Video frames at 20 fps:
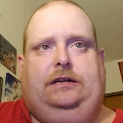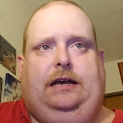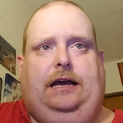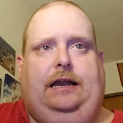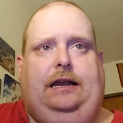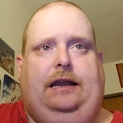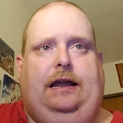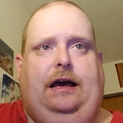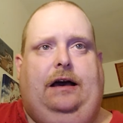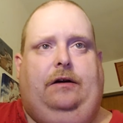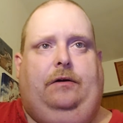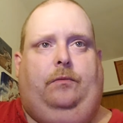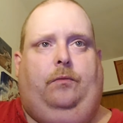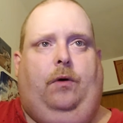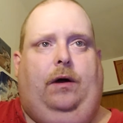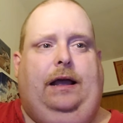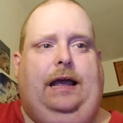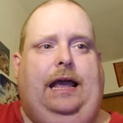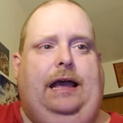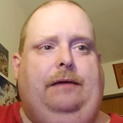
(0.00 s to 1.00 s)
And
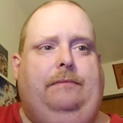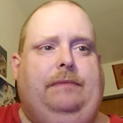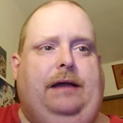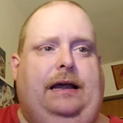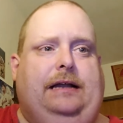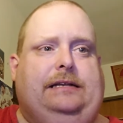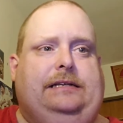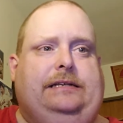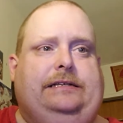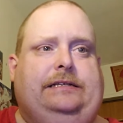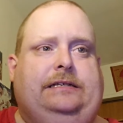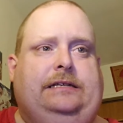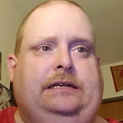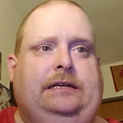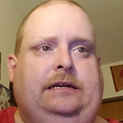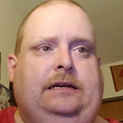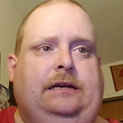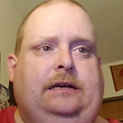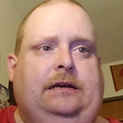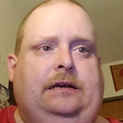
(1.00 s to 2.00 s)
one game that's
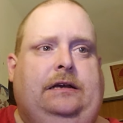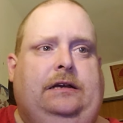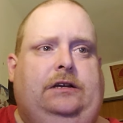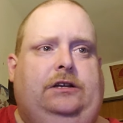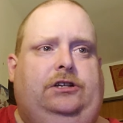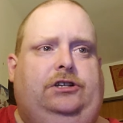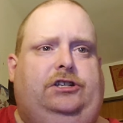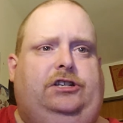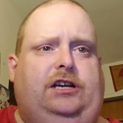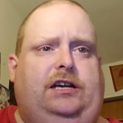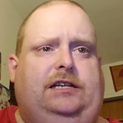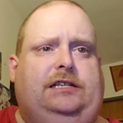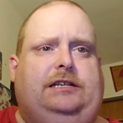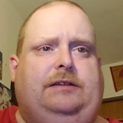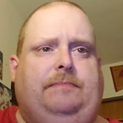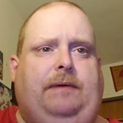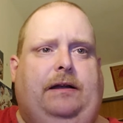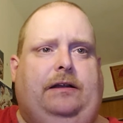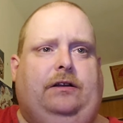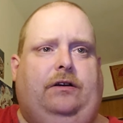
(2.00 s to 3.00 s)

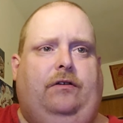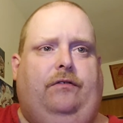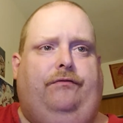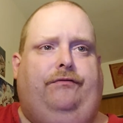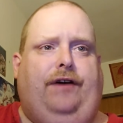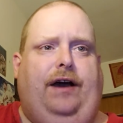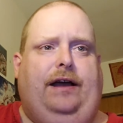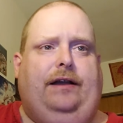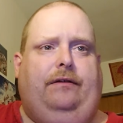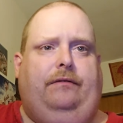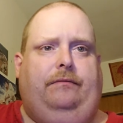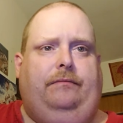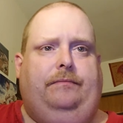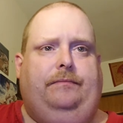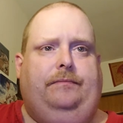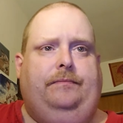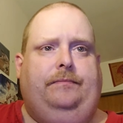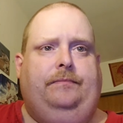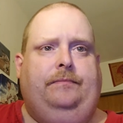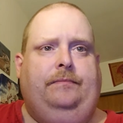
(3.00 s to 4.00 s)
just about to go final.
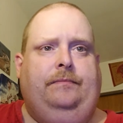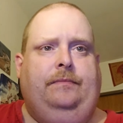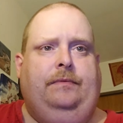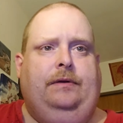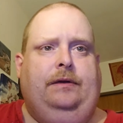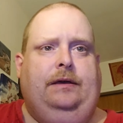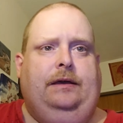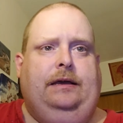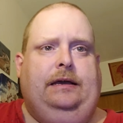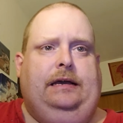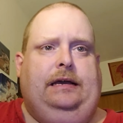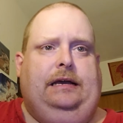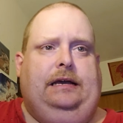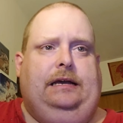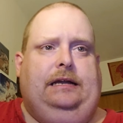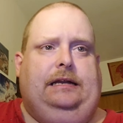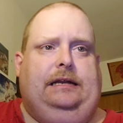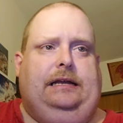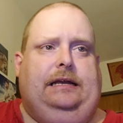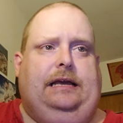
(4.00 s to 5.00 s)

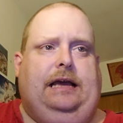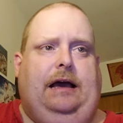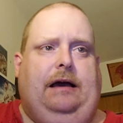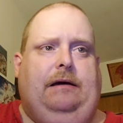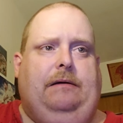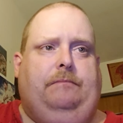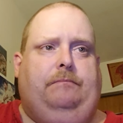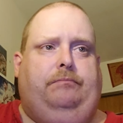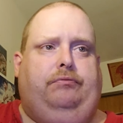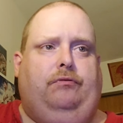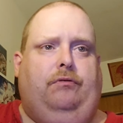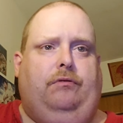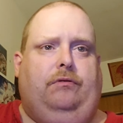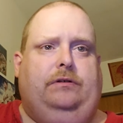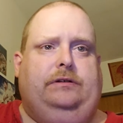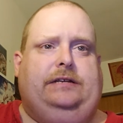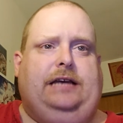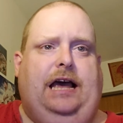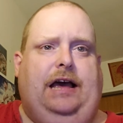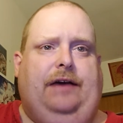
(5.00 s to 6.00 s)
The
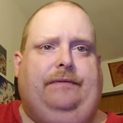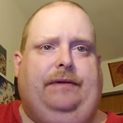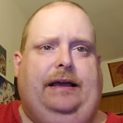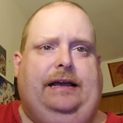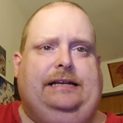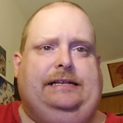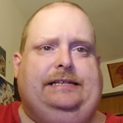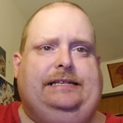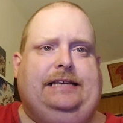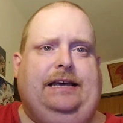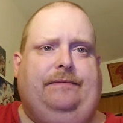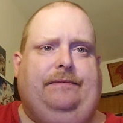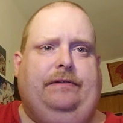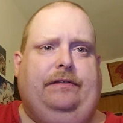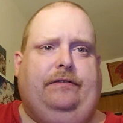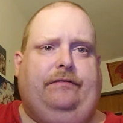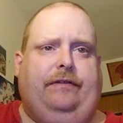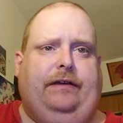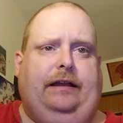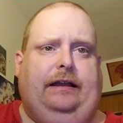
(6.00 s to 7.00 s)
Brewers have a
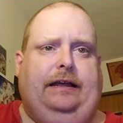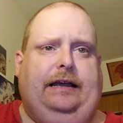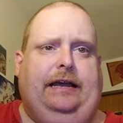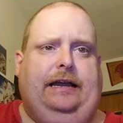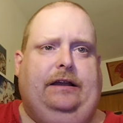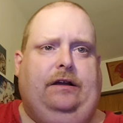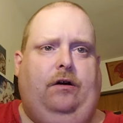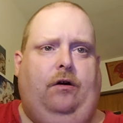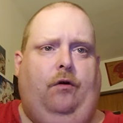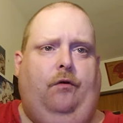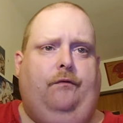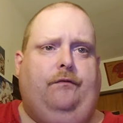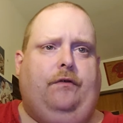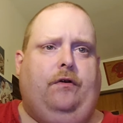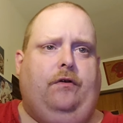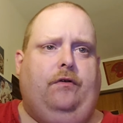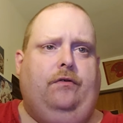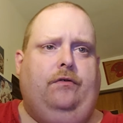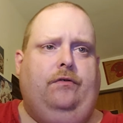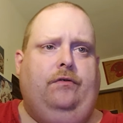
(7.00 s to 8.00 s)
7-3 lead
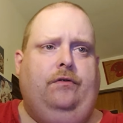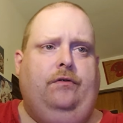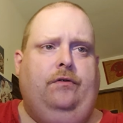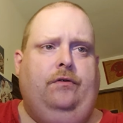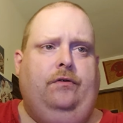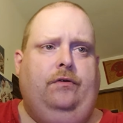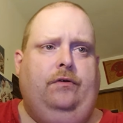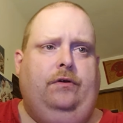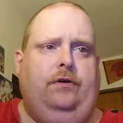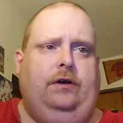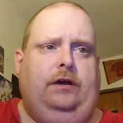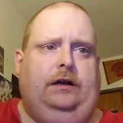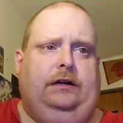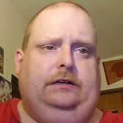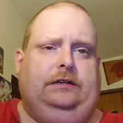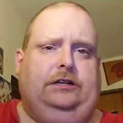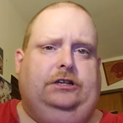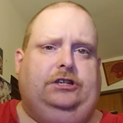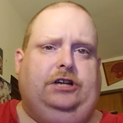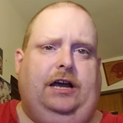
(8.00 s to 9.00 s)
over
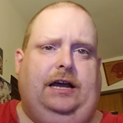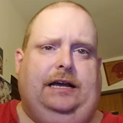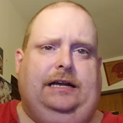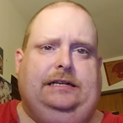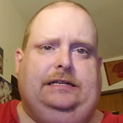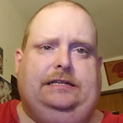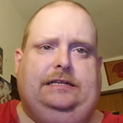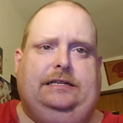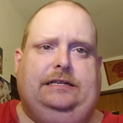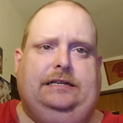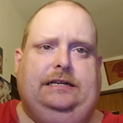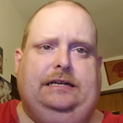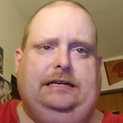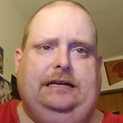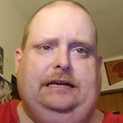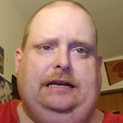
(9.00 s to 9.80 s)
the Giants.